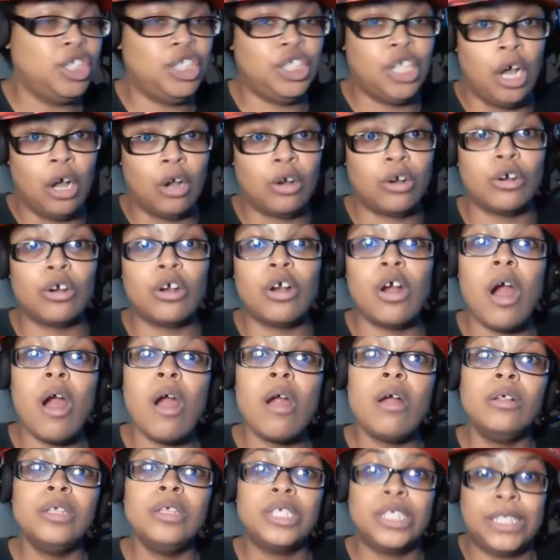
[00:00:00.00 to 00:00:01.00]
Tucker
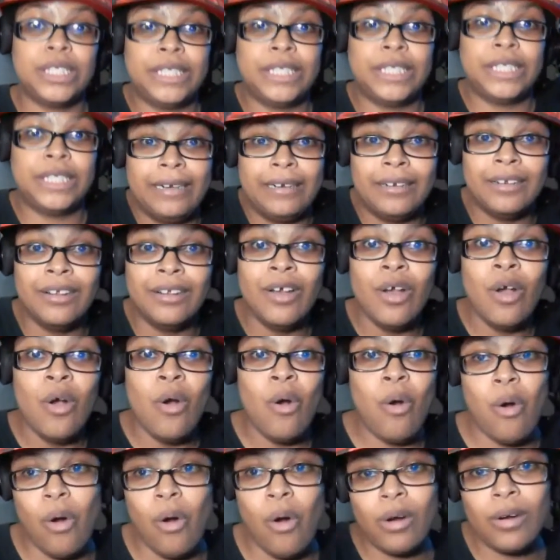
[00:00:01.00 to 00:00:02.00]
Carlson
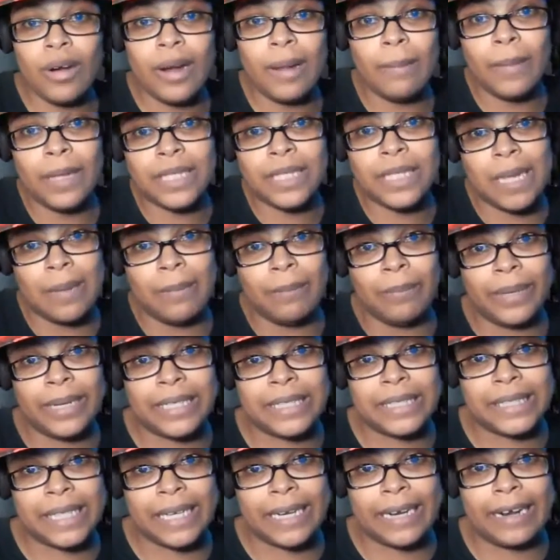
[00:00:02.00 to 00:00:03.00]
or
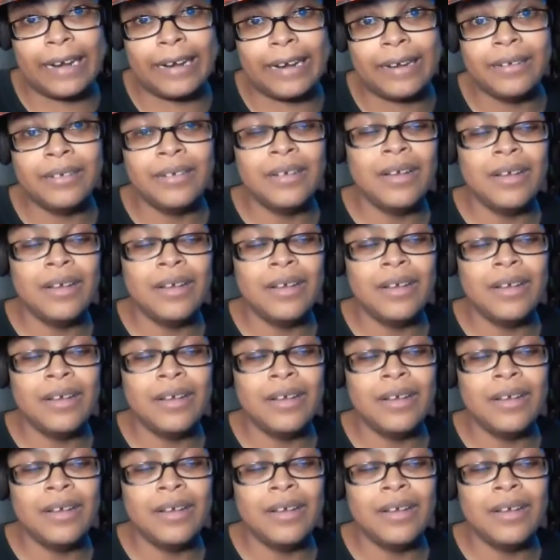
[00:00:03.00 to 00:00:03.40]
MSNBC.